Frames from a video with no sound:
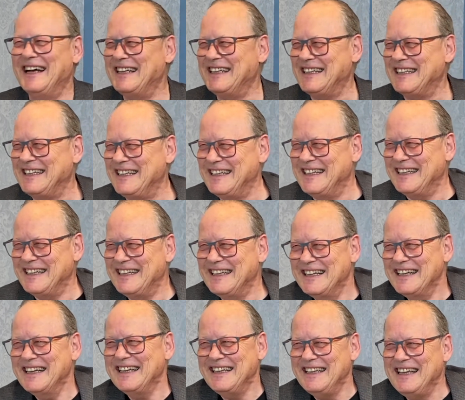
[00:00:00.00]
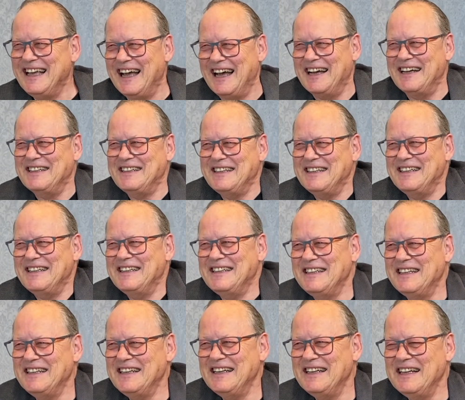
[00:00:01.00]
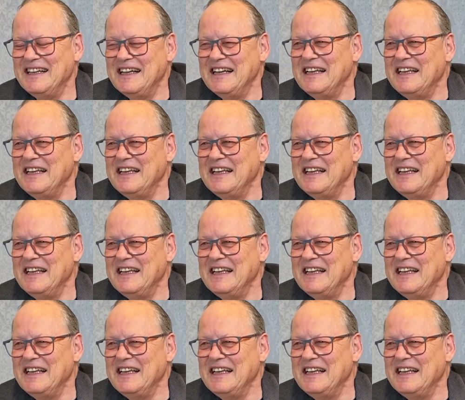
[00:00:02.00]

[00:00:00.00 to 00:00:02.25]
Okay, I thought you went after he died. Okay.